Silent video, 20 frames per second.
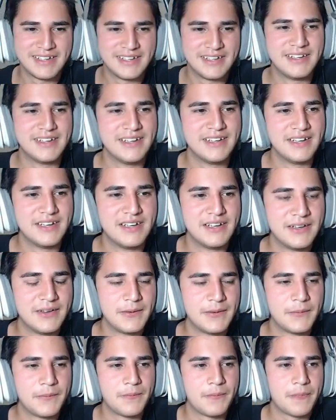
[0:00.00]
You should have picked it
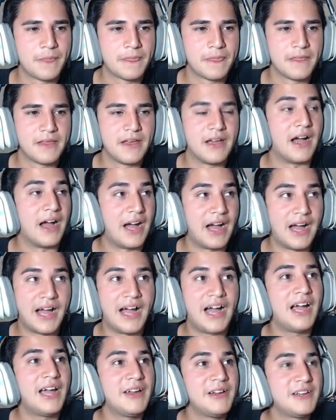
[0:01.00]
with your for your
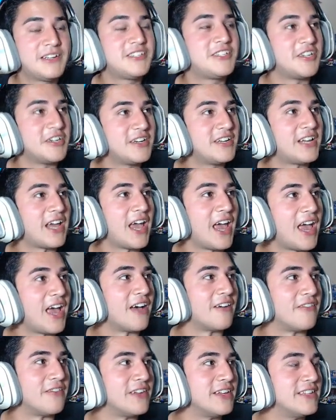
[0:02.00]
reward. I should
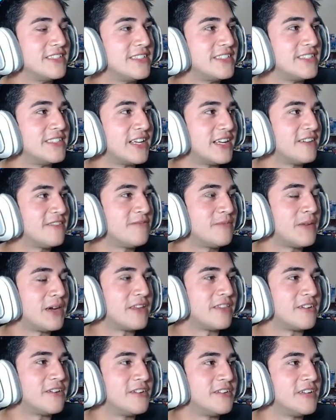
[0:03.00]
have instead of my
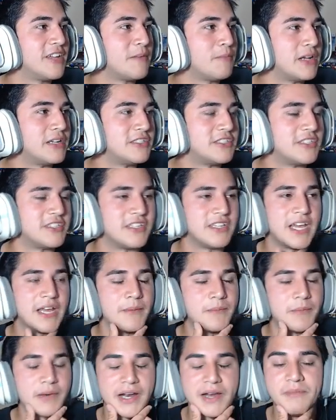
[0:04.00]
third dimension gate,
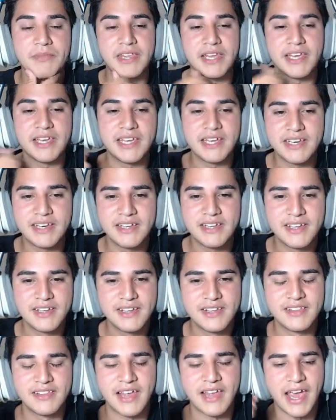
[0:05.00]
but I'm digging
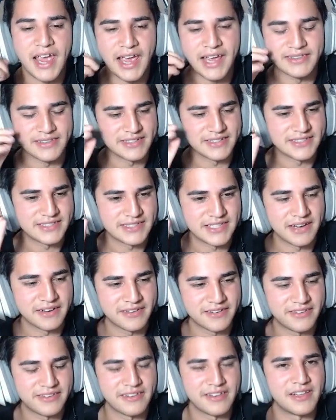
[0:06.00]
the handless deck
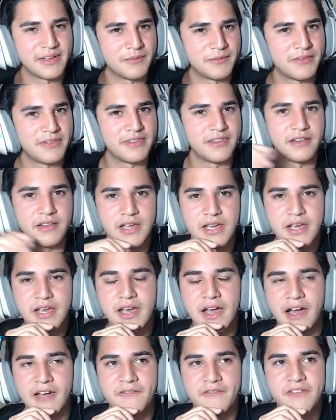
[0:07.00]
still. I'm still.
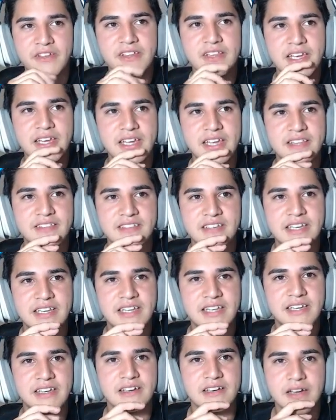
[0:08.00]
I feel like it's
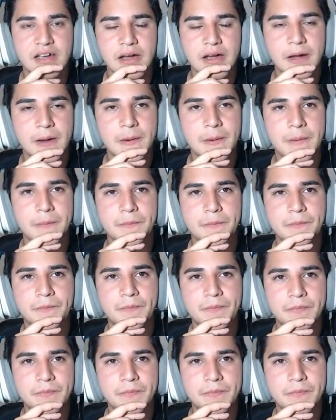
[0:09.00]
getting. Um,